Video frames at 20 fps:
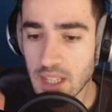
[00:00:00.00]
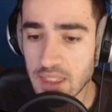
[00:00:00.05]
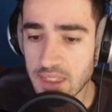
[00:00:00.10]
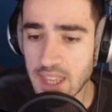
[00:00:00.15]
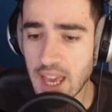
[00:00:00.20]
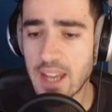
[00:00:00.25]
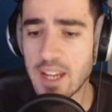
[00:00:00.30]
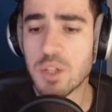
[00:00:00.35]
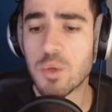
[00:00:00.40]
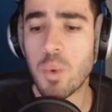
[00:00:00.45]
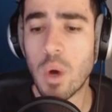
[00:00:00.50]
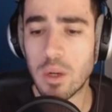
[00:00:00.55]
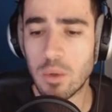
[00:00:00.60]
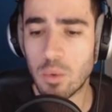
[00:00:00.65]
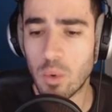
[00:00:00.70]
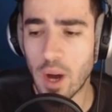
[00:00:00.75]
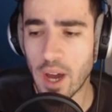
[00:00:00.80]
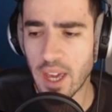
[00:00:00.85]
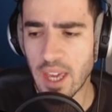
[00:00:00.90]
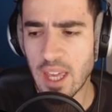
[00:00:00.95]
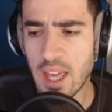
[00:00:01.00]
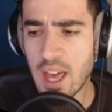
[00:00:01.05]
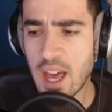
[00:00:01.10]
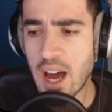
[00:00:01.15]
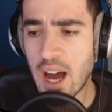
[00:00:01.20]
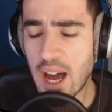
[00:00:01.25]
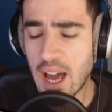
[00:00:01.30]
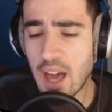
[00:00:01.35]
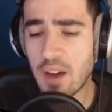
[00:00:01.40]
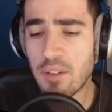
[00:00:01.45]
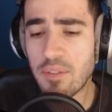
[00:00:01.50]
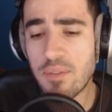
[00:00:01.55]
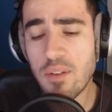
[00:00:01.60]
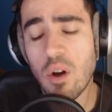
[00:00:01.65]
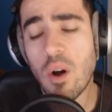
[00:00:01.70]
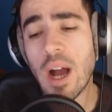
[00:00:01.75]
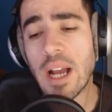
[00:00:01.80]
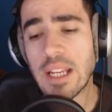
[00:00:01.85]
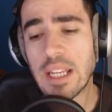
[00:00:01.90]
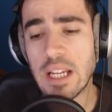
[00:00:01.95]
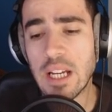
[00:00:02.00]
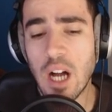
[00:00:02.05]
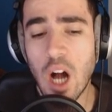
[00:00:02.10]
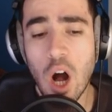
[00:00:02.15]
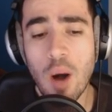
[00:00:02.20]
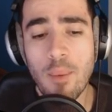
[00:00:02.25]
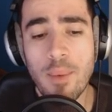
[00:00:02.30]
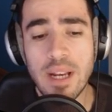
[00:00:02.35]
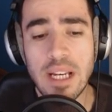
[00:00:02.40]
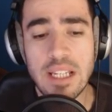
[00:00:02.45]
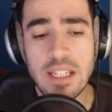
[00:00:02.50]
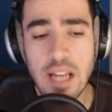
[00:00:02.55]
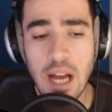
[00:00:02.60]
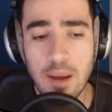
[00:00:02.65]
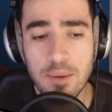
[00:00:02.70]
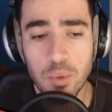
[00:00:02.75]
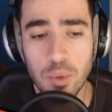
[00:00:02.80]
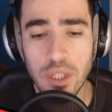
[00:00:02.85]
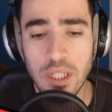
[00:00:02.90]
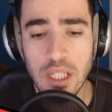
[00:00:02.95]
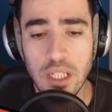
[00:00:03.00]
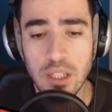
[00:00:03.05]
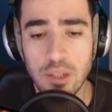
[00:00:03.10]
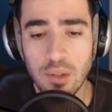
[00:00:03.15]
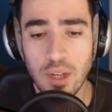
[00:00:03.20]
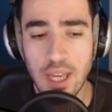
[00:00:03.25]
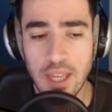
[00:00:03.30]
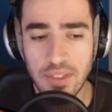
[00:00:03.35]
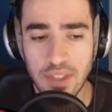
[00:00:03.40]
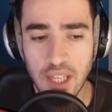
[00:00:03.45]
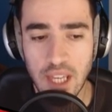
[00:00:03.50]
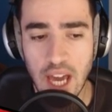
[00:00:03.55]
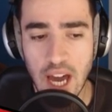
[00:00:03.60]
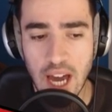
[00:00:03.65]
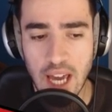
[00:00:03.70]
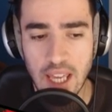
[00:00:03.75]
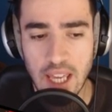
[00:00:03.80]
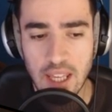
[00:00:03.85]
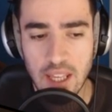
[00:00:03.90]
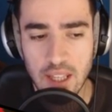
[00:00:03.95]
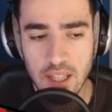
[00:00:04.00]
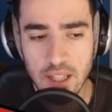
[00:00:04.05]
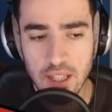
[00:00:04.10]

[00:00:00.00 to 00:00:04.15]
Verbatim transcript: That is one way. I have no idea how many times we need to hit the guy